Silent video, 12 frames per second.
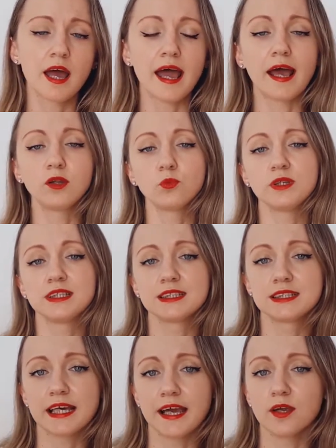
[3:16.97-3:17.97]
and we
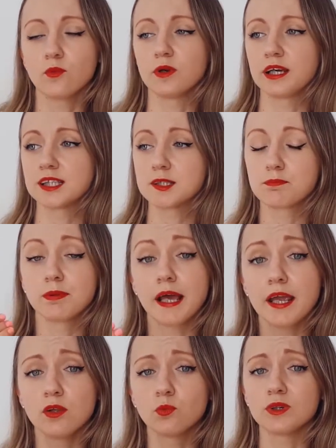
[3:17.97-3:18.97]

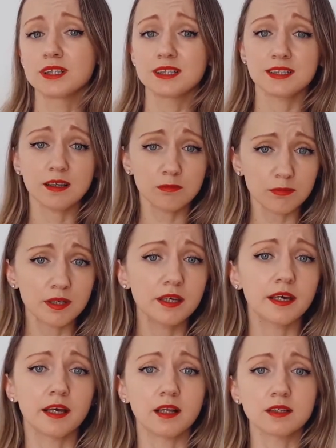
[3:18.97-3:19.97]
explain what somebody
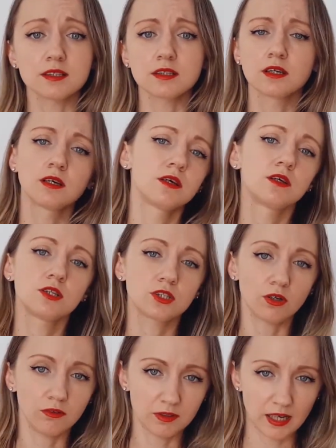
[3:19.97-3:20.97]
else
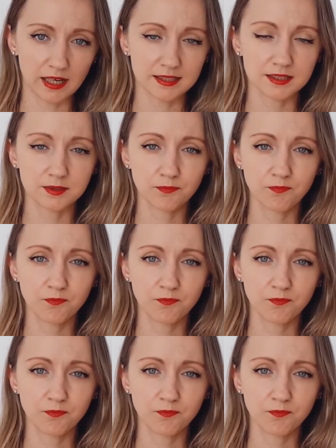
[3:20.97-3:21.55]
told us.